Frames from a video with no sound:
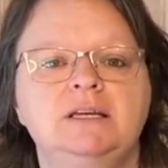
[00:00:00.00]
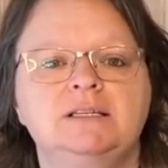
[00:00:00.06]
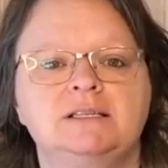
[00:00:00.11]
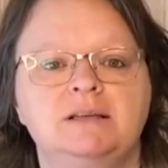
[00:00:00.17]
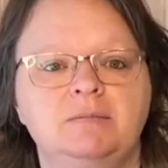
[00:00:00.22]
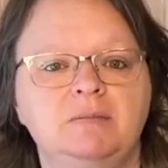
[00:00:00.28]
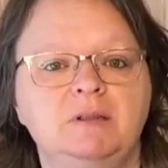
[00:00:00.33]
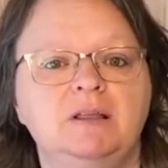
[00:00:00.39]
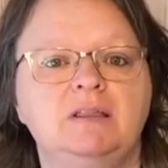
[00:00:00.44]

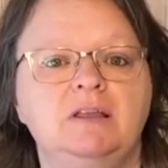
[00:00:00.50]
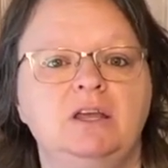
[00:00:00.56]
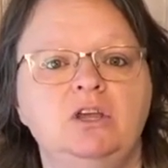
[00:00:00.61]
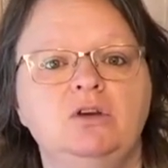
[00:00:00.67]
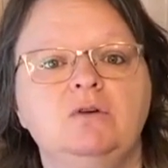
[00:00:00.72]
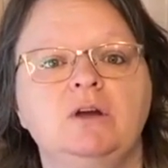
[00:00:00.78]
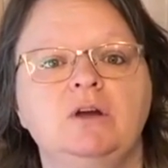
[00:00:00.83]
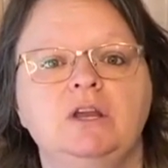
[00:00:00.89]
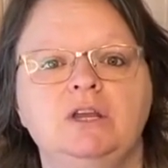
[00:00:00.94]
something that
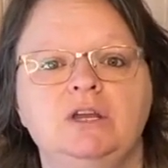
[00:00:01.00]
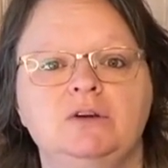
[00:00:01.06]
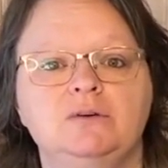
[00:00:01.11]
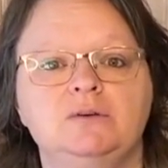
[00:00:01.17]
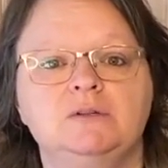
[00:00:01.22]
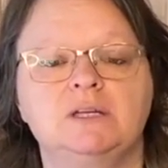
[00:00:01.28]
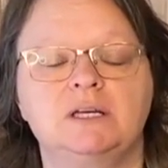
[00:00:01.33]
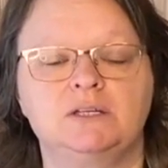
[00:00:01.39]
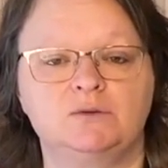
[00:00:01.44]
you can
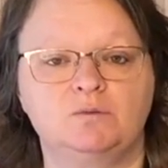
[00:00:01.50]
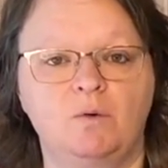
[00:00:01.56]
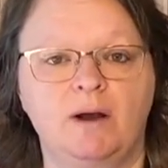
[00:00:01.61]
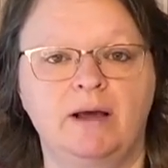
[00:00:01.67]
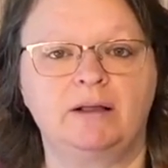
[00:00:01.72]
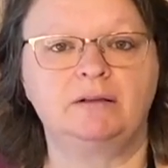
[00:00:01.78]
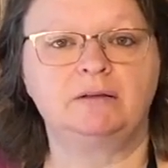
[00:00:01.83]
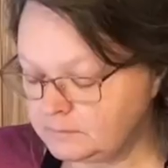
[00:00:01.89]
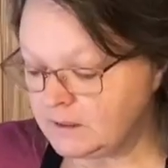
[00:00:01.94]
use as
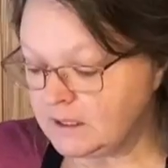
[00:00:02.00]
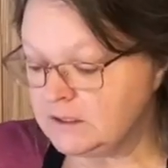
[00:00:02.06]
well.